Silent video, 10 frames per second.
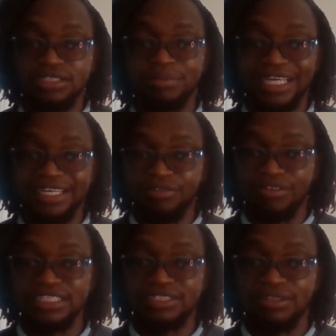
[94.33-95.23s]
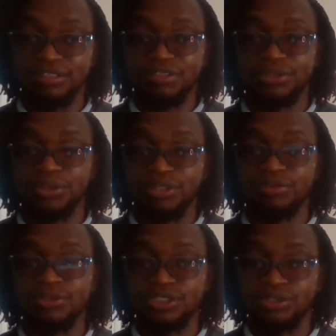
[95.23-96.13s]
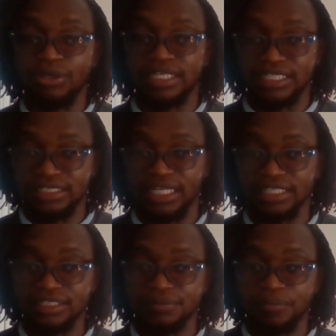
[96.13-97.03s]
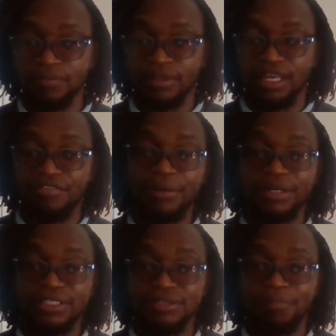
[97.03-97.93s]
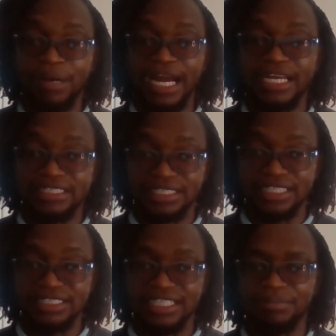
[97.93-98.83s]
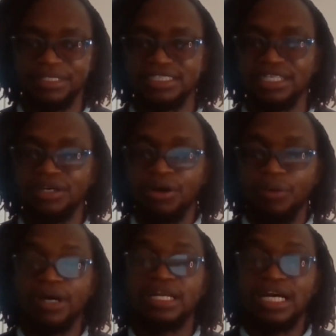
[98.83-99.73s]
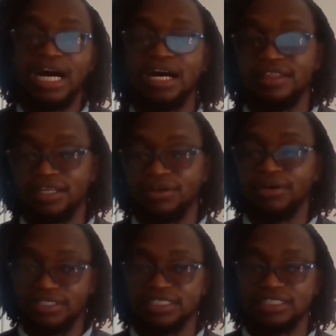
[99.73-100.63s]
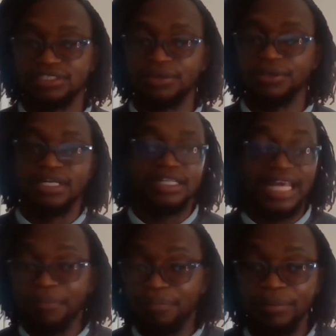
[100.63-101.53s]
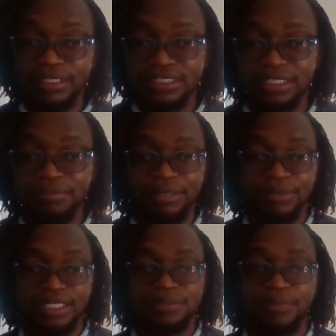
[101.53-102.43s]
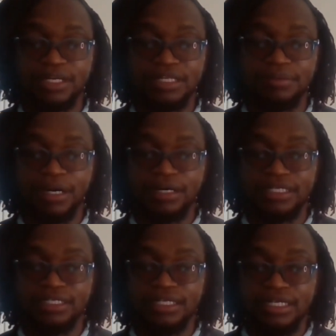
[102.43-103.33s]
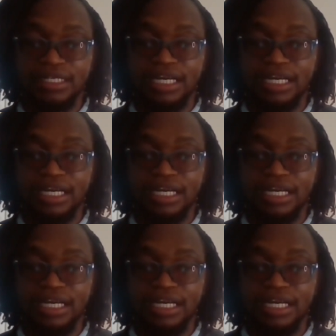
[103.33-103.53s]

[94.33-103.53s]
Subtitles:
to be an investor on the Victoria Falls Stock Exchange. If I wanted to buy shares in companies, what are the costs? So they had published them and we had spoken about it,